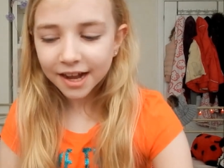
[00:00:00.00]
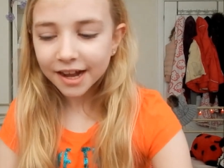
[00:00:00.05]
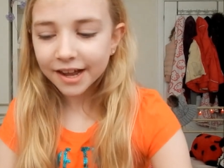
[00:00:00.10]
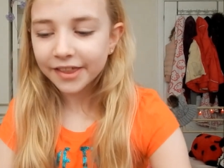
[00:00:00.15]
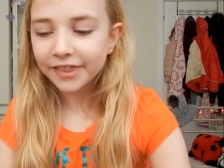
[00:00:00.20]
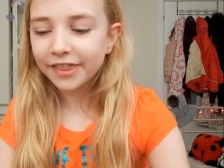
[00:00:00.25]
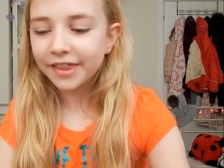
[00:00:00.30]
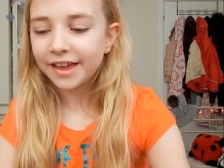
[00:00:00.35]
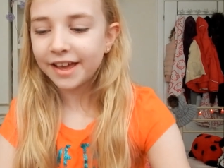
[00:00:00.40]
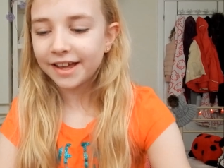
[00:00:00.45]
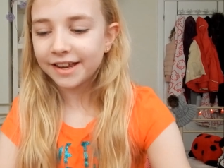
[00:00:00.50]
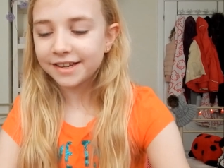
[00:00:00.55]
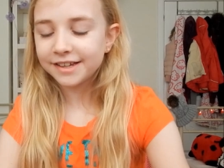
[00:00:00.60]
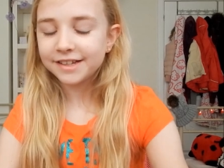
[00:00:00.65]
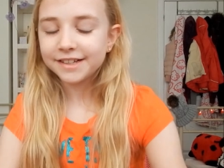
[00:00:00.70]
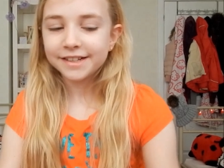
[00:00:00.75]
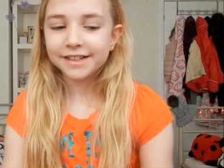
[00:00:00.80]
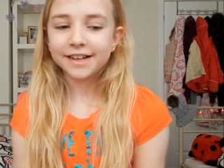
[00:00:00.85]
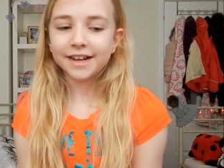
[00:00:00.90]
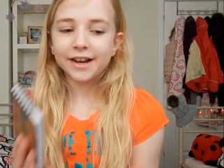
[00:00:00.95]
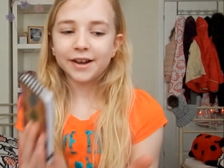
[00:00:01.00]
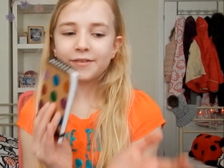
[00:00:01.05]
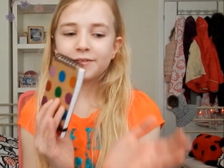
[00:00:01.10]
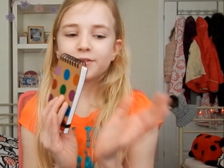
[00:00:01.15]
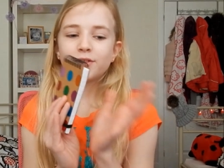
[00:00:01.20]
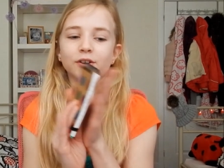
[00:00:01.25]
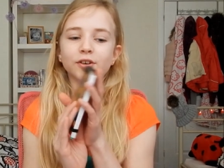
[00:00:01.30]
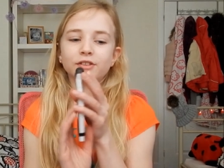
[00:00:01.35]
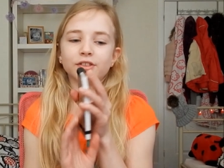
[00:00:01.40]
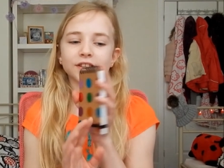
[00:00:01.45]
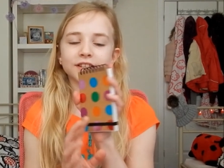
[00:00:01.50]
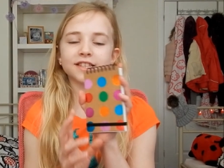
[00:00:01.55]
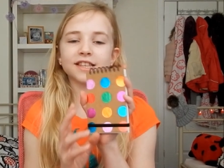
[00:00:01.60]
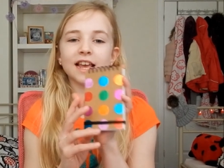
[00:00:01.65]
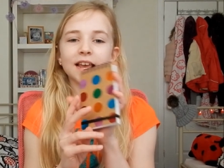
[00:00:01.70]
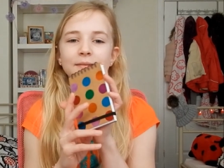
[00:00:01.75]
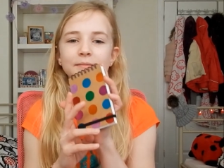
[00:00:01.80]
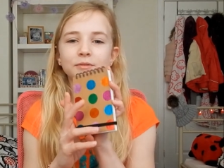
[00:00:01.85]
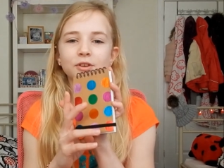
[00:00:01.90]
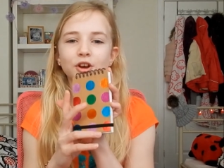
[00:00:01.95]
and then I've got the
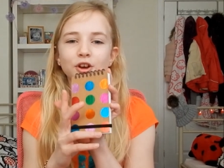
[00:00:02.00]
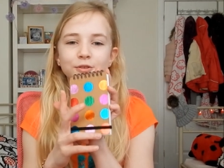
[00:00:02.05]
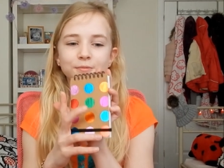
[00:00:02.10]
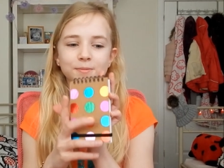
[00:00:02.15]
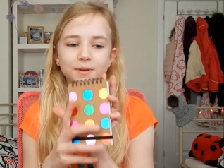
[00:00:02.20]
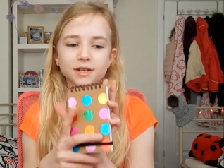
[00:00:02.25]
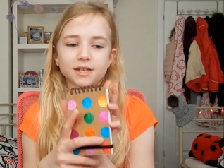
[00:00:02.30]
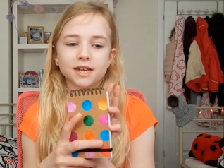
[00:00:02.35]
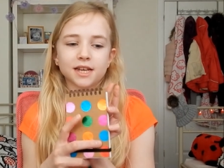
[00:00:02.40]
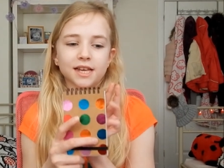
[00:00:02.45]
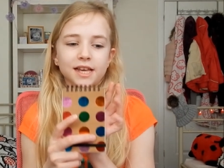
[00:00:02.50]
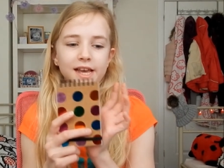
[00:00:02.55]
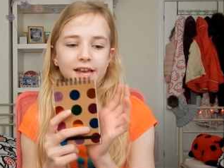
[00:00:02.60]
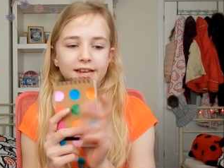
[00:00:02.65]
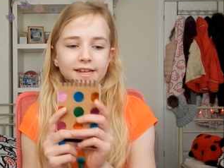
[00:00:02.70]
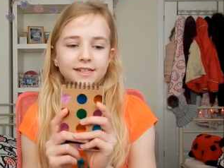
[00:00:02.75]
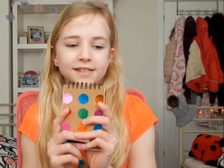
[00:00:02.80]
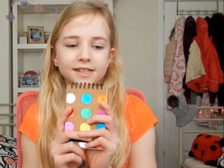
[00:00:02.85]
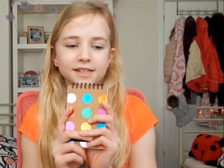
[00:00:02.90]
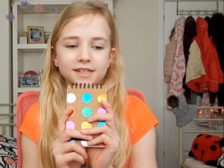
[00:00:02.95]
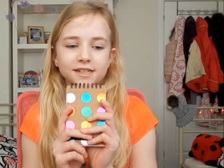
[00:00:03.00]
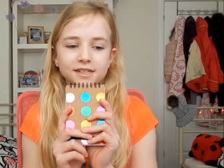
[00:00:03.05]
same notebook again